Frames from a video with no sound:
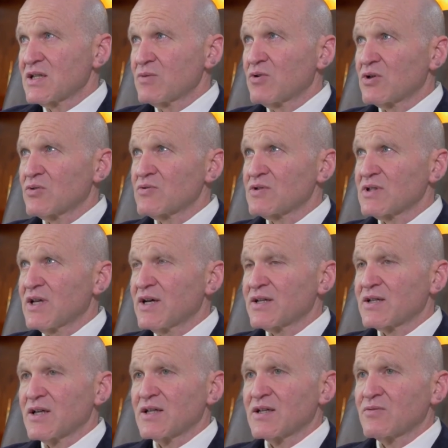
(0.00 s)
what it was like
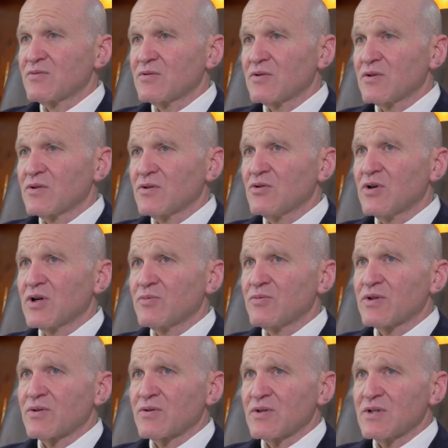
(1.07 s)
getting along
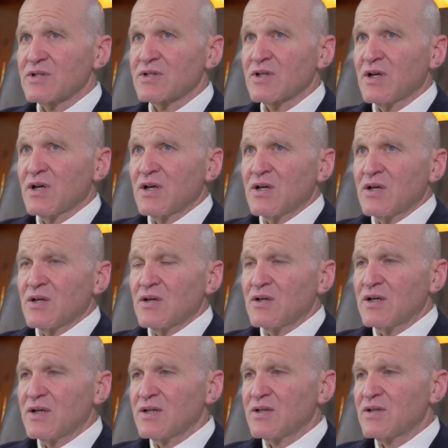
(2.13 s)
with this
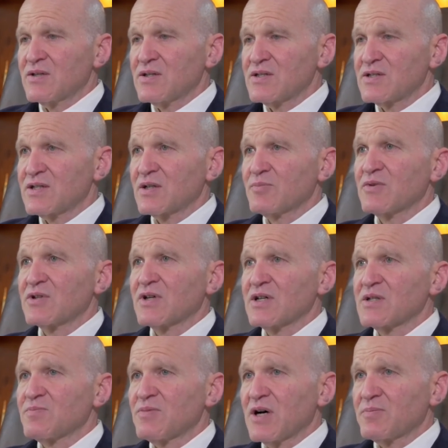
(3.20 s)

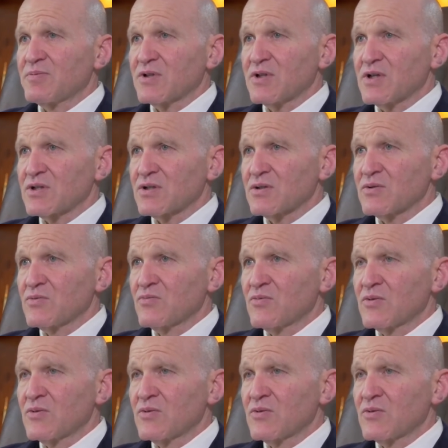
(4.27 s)
stigmatized population.